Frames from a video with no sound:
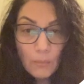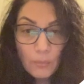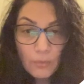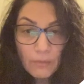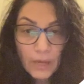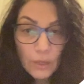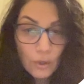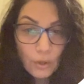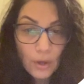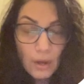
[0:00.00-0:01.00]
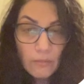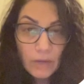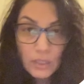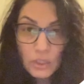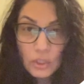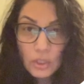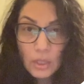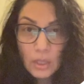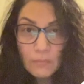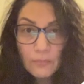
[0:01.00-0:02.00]
provider coverage
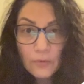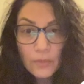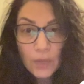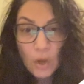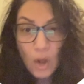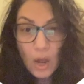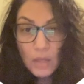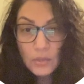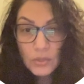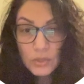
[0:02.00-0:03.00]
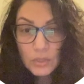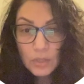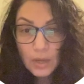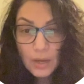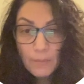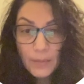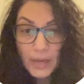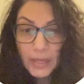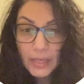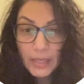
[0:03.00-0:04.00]
for the cost.
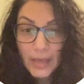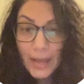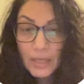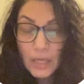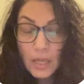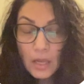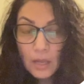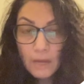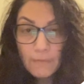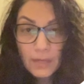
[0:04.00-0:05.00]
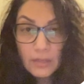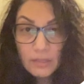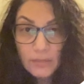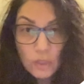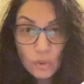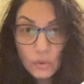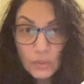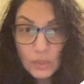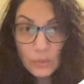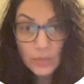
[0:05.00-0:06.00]
But again, if individuals
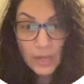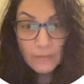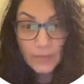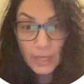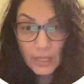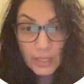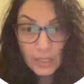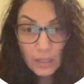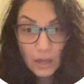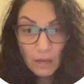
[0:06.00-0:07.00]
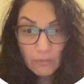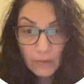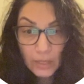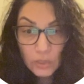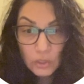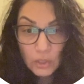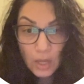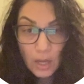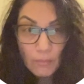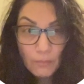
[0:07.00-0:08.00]
don't have any coverage,
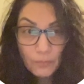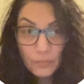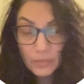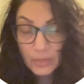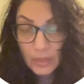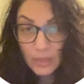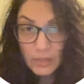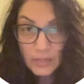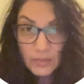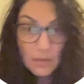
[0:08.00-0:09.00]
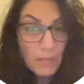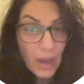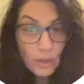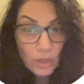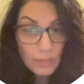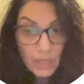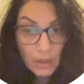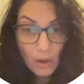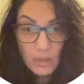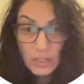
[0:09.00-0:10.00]
it doesn't matter
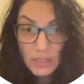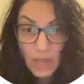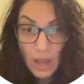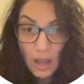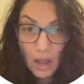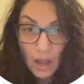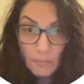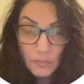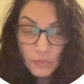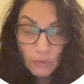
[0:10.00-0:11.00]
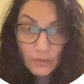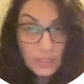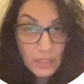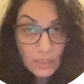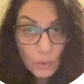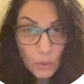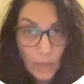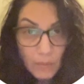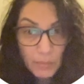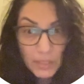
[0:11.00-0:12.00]
because services will
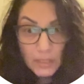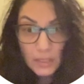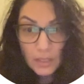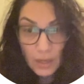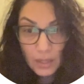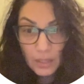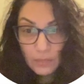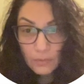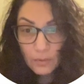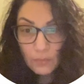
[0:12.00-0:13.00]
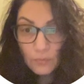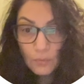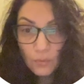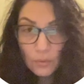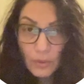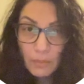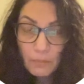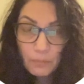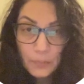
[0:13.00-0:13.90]
not be denied for them.